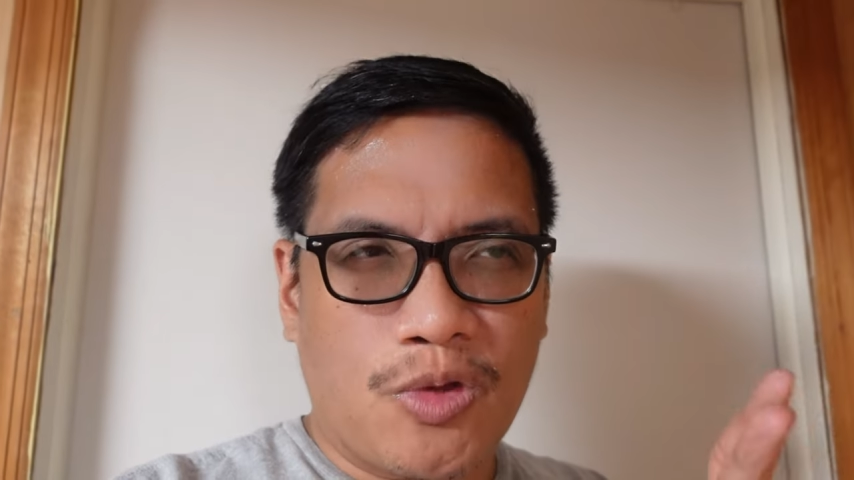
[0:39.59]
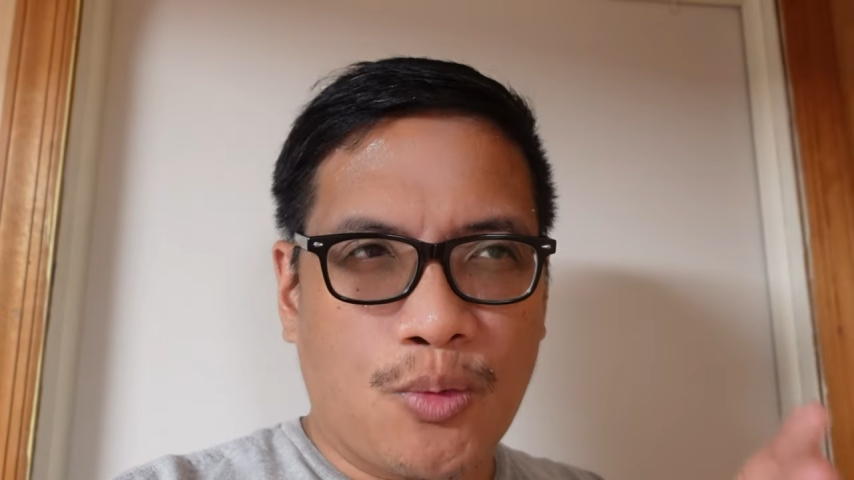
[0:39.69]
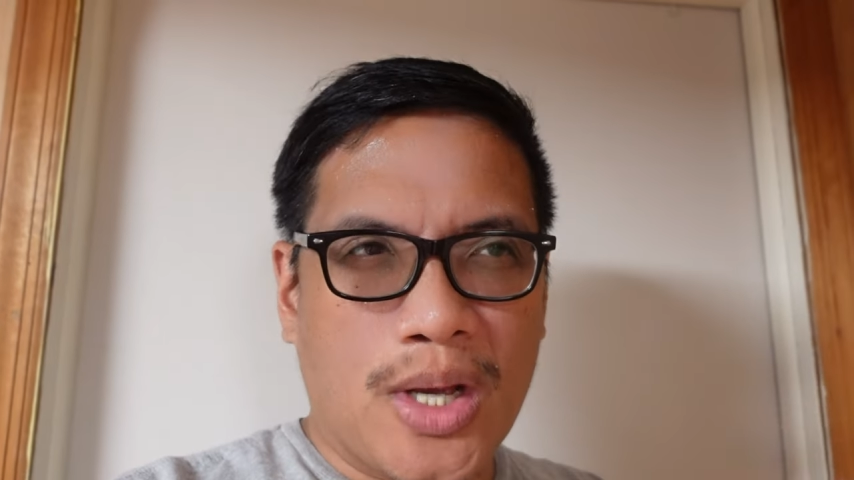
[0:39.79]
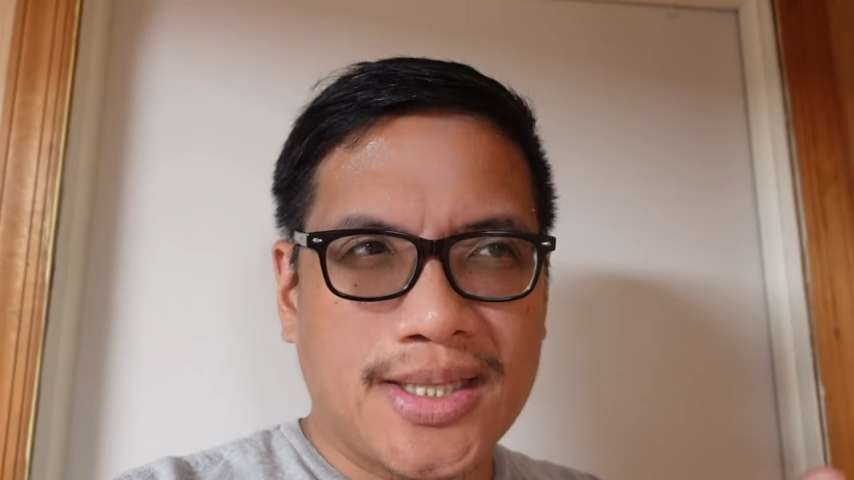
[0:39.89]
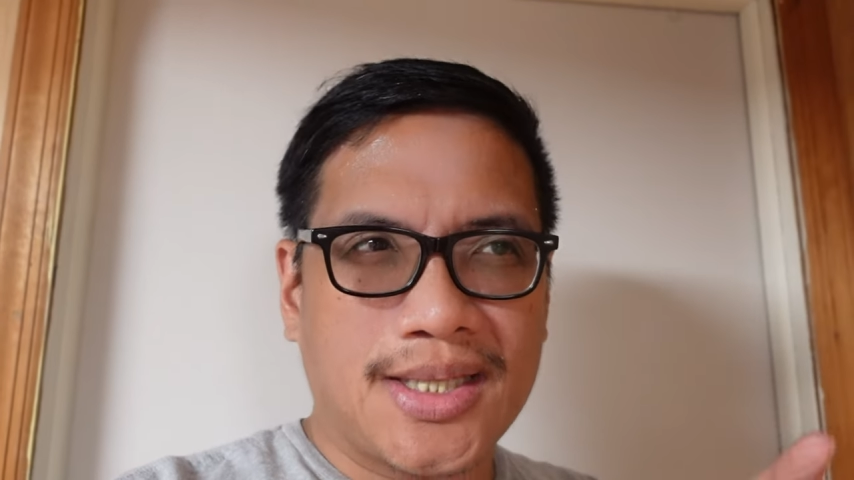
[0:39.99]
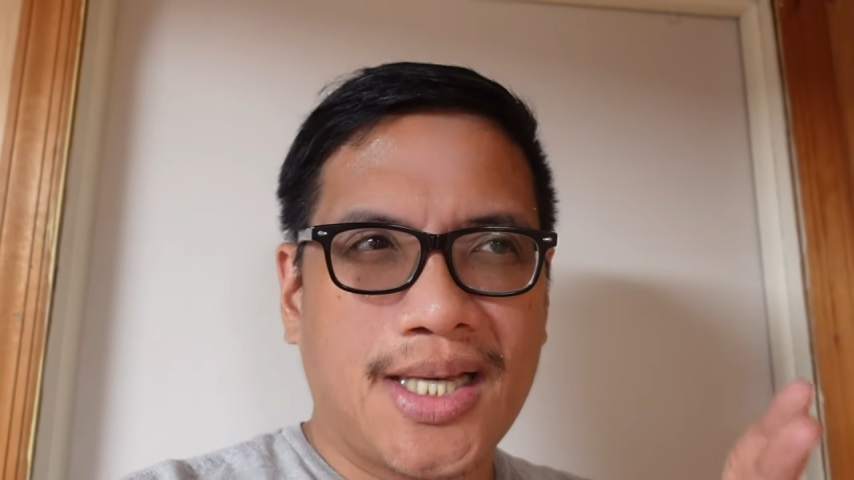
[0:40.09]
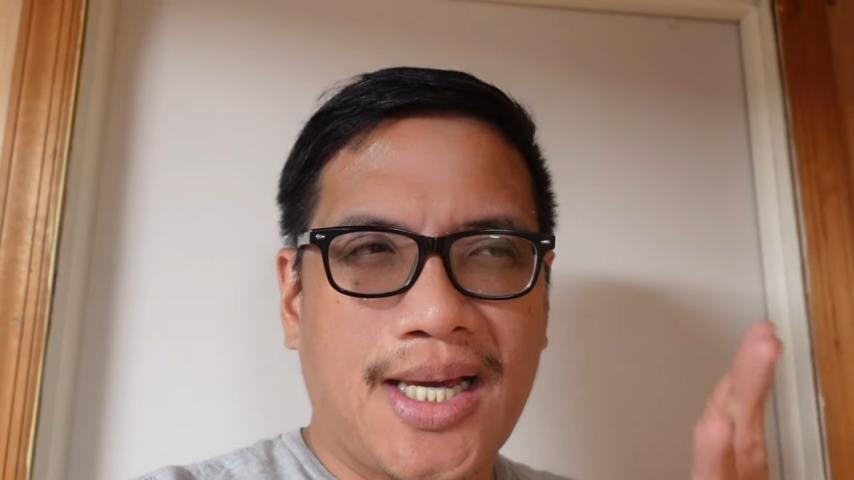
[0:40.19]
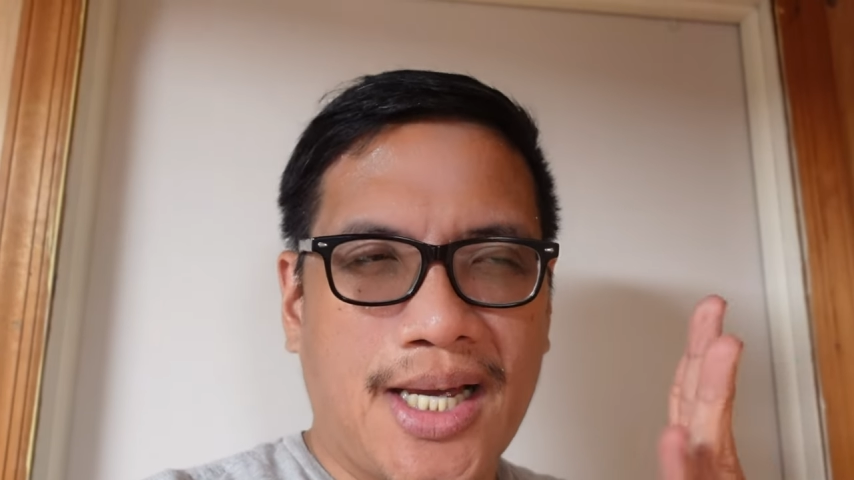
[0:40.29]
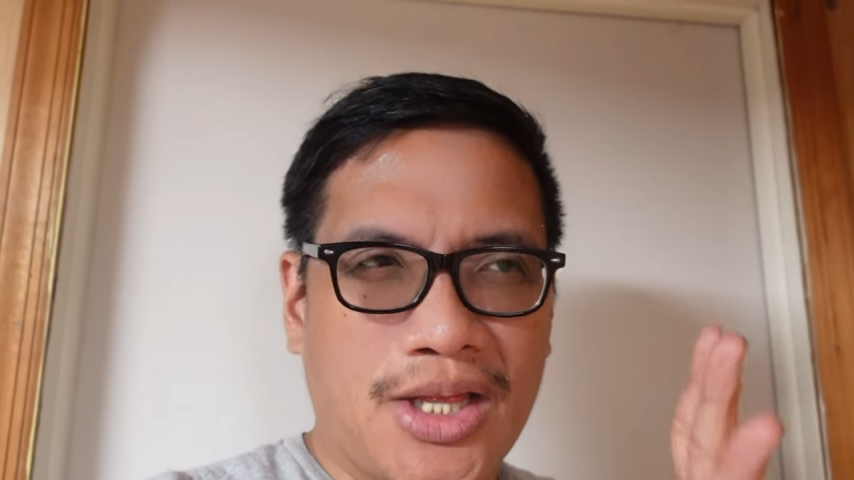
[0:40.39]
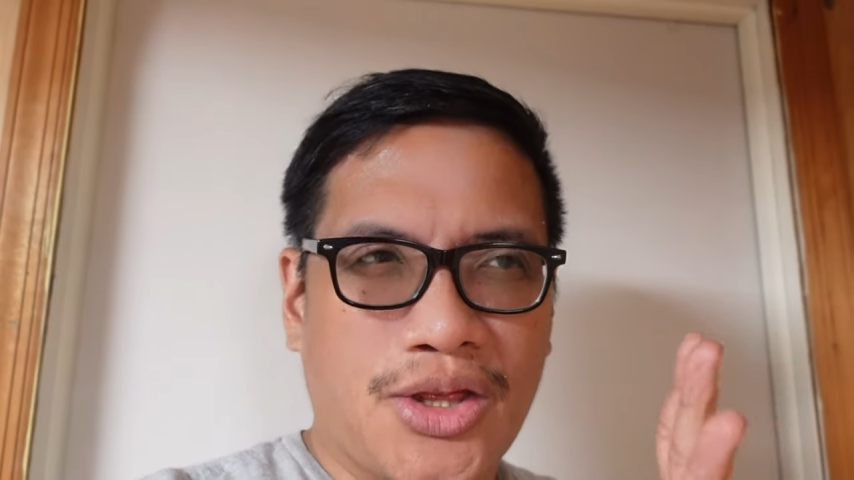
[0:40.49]

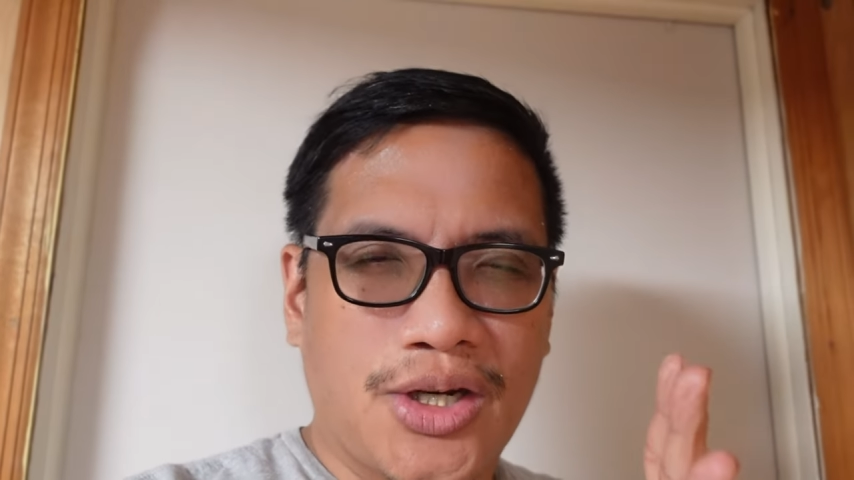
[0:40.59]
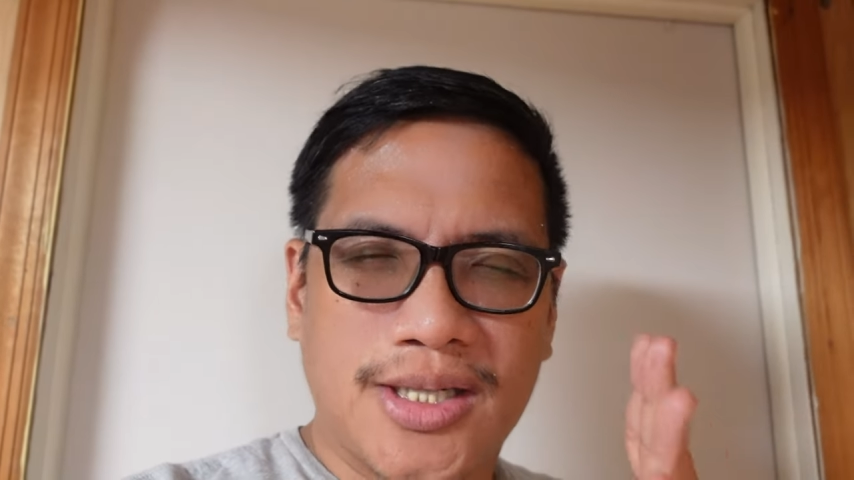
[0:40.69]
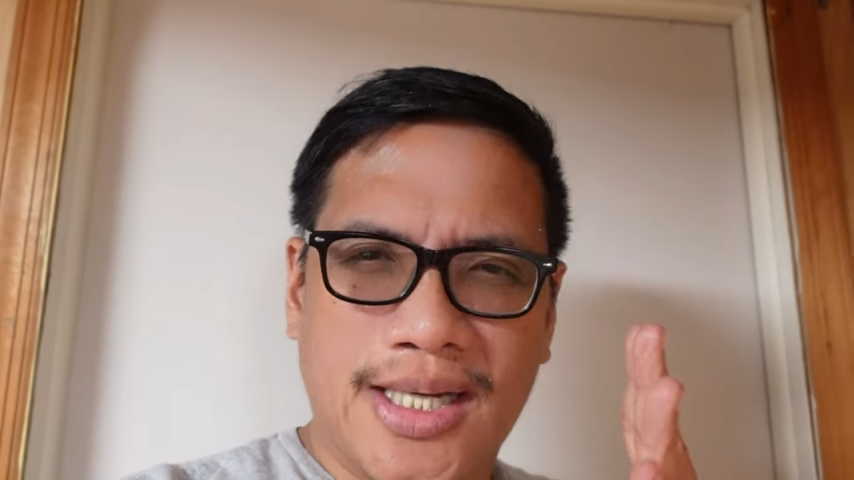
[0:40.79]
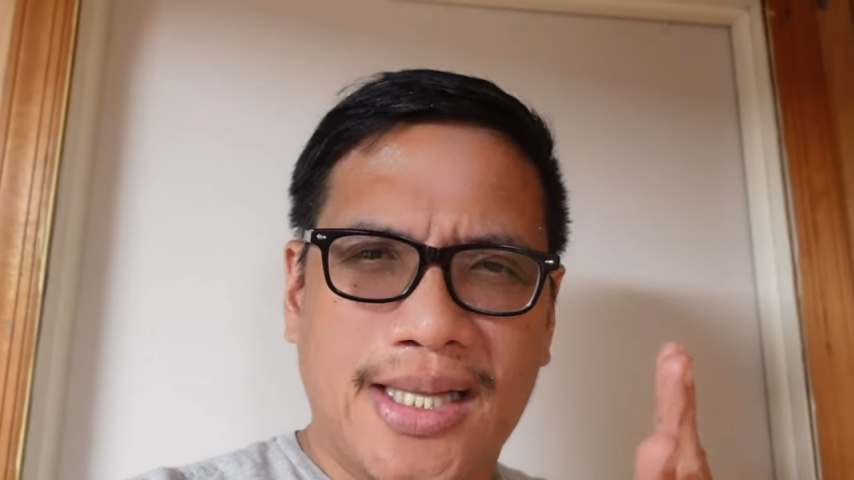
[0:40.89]
Wednesday, and Thursday.